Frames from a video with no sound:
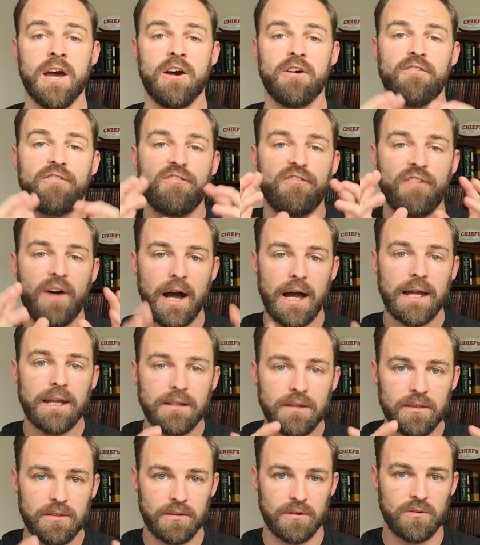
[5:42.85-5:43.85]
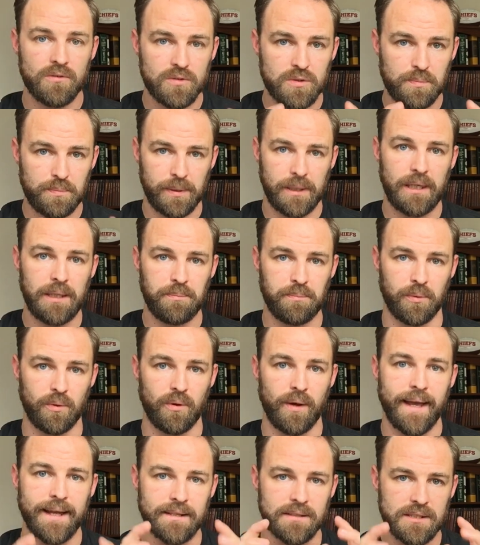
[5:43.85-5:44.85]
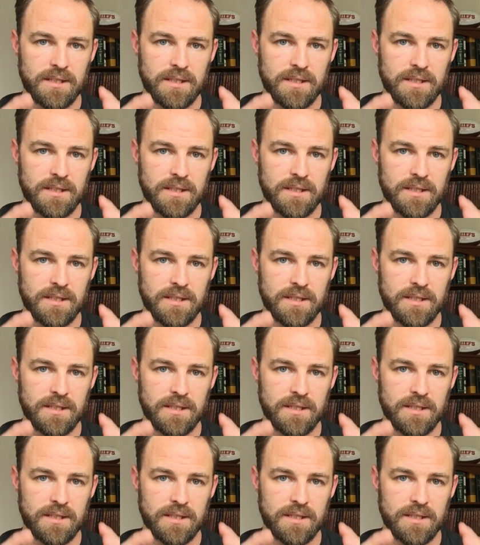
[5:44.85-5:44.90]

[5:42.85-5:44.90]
Find those people and